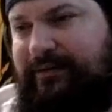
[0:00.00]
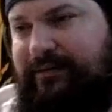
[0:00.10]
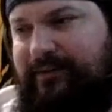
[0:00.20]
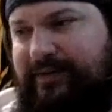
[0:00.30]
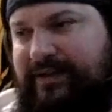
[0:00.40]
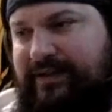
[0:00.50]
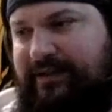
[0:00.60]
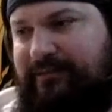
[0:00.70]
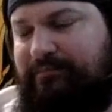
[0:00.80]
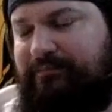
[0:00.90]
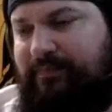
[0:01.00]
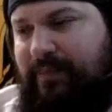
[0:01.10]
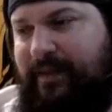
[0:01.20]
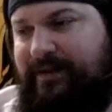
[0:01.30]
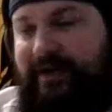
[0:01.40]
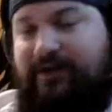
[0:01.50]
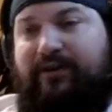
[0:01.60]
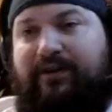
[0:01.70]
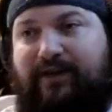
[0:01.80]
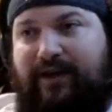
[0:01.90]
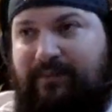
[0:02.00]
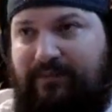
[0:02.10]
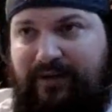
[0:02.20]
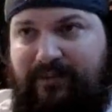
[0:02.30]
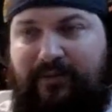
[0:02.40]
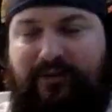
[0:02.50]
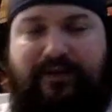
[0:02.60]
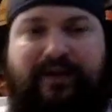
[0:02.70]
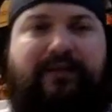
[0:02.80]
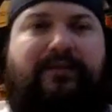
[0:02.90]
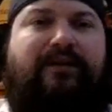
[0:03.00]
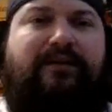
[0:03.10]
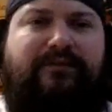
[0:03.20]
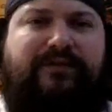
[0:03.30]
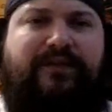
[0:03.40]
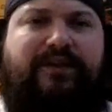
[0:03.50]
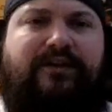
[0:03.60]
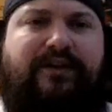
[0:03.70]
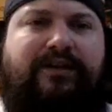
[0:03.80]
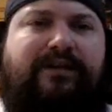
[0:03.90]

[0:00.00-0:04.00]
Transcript: what's his name? Zachary Levi. A lot of people don't like him now. He was Finn, right?